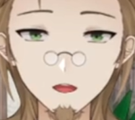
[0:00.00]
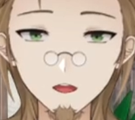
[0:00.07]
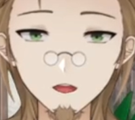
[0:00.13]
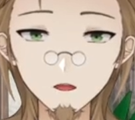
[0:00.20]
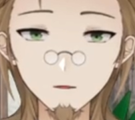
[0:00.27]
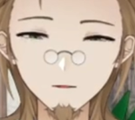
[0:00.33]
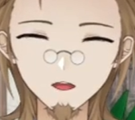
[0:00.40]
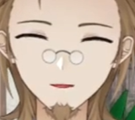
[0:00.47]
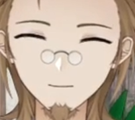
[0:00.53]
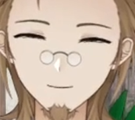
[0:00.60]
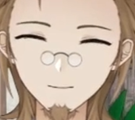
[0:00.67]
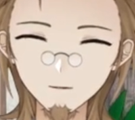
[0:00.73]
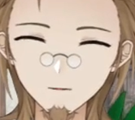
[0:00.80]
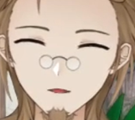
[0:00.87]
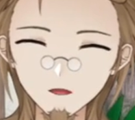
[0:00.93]
like a
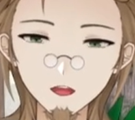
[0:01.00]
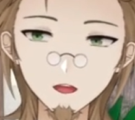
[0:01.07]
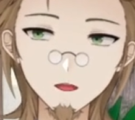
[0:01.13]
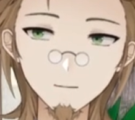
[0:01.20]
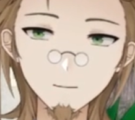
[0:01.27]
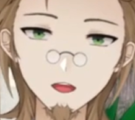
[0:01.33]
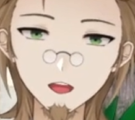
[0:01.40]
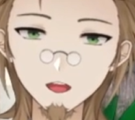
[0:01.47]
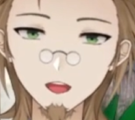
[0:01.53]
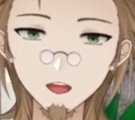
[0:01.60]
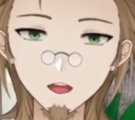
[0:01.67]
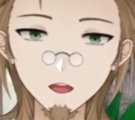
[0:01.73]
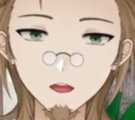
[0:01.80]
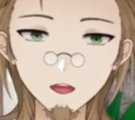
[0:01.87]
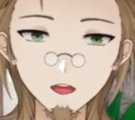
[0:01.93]
random day
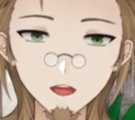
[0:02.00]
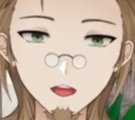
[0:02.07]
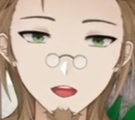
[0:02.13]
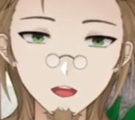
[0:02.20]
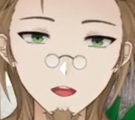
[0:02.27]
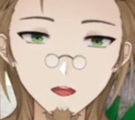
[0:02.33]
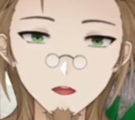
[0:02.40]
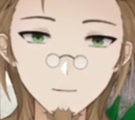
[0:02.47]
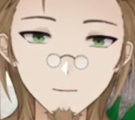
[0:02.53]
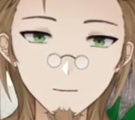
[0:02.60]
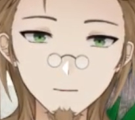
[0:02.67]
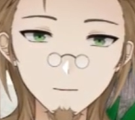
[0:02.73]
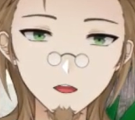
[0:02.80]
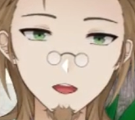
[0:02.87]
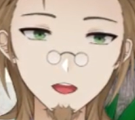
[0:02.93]
they decide to,
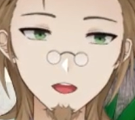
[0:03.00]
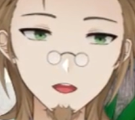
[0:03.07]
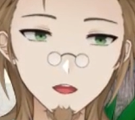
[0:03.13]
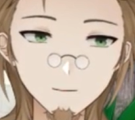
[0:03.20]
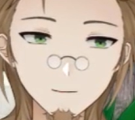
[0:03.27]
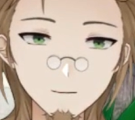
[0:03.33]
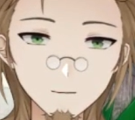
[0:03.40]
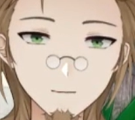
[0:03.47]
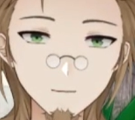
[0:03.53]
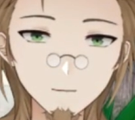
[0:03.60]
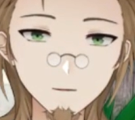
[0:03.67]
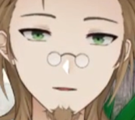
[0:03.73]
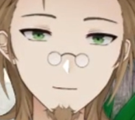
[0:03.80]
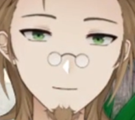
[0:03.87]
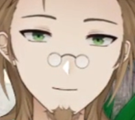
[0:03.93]
like,
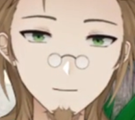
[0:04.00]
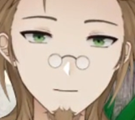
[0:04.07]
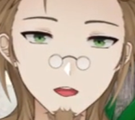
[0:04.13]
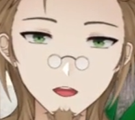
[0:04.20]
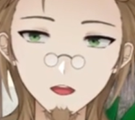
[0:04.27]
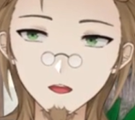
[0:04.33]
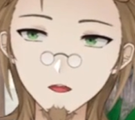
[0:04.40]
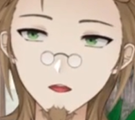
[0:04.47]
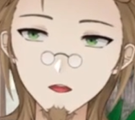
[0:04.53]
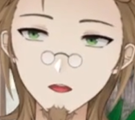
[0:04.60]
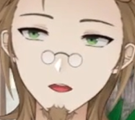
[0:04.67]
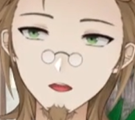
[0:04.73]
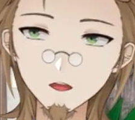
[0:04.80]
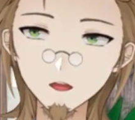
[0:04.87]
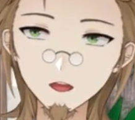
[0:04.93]
air
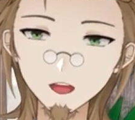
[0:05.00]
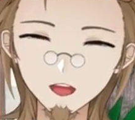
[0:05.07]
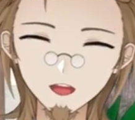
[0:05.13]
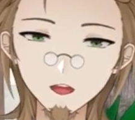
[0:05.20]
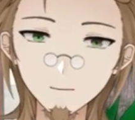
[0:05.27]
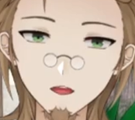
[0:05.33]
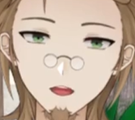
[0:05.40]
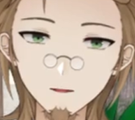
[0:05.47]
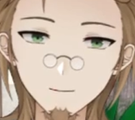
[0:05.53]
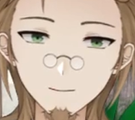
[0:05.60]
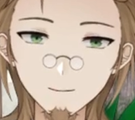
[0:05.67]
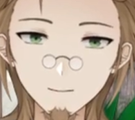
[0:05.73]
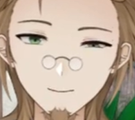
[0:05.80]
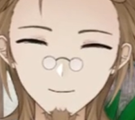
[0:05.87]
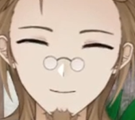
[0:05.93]
the anime.
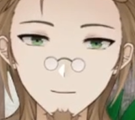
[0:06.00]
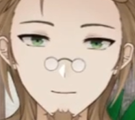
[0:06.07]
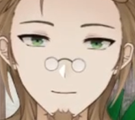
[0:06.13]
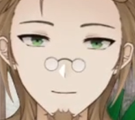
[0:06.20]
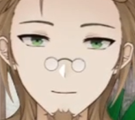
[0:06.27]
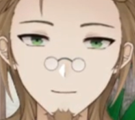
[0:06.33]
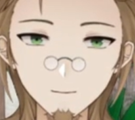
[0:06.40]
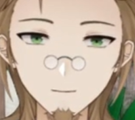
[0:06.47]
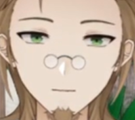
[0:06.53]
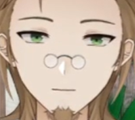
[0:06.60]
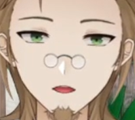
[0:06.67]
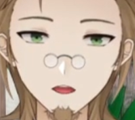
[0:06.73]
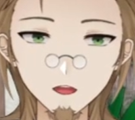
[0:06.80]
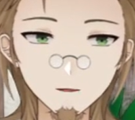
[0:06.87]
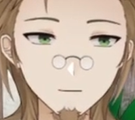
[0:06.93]

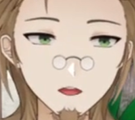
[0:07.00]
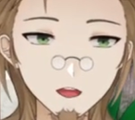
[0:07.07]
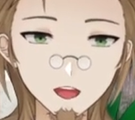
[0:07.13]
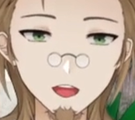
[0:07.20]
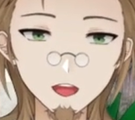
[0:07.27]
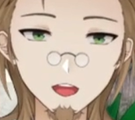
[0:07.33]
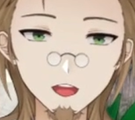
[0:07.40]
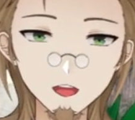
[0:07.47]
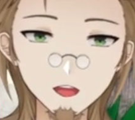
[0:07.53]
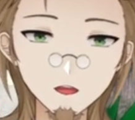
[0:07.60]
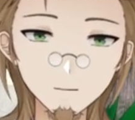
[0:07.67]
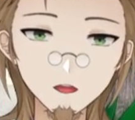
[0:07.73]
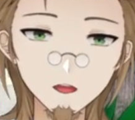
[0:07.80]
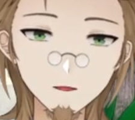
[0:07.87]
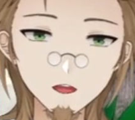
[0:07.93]
I swear to God, it's come
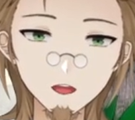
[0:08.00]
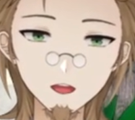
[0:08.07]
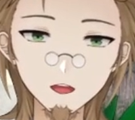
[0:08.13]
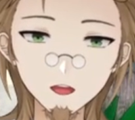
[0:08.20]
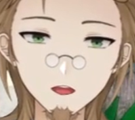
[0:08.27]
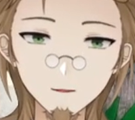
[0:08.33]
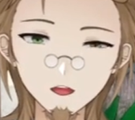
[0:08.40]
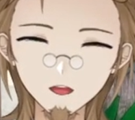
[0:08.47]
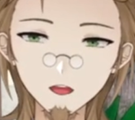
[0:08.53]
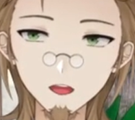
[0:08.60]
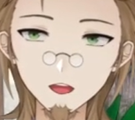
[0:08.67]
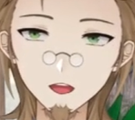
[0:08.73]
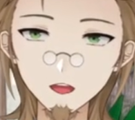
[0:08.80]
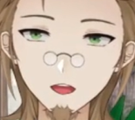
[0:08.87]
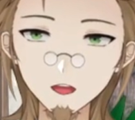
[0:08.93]
out on like
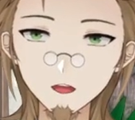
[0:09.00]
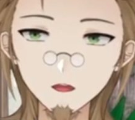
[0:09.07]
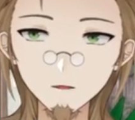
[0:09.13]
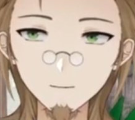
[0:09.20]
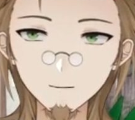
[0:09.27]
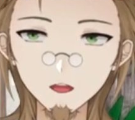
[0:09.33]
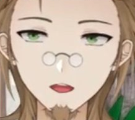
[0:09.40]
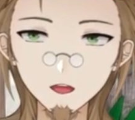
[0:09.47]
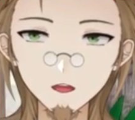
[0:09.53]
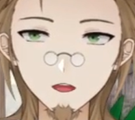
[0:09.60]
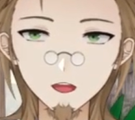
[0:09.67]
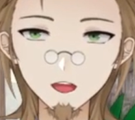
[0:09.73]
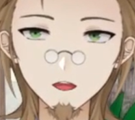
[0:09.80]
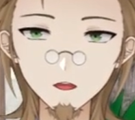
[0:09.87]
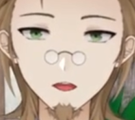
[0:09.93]
Thursdays, but also on
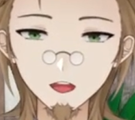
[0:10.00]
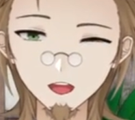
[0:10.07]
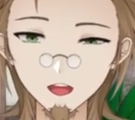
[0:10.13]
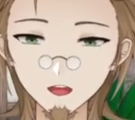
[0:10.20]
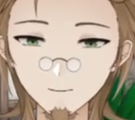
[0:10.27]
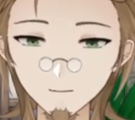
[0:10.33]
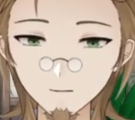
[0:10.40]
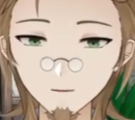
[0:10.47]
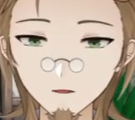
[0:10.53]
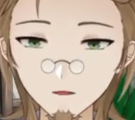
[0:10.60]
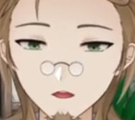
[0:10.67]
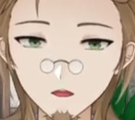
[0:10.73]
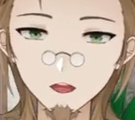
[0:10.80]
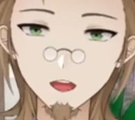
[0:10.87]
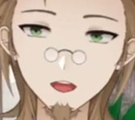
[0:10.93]
Tuesdays
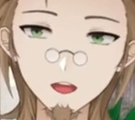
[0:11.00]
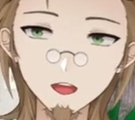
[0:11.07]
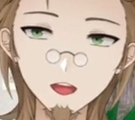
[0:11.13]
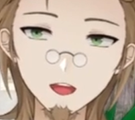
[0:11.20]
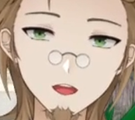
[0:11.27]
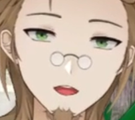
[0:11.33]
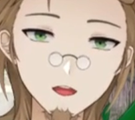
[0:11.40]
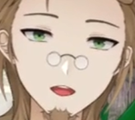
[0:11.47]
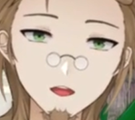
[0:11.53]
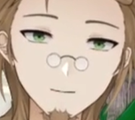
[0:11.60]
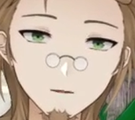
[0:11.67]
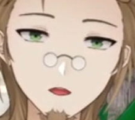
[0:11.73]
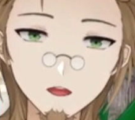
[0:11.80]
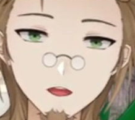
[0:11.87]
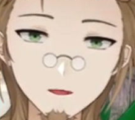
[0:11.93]
before, and I, I just have no
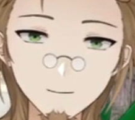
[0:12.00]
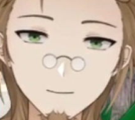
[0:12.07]
idea.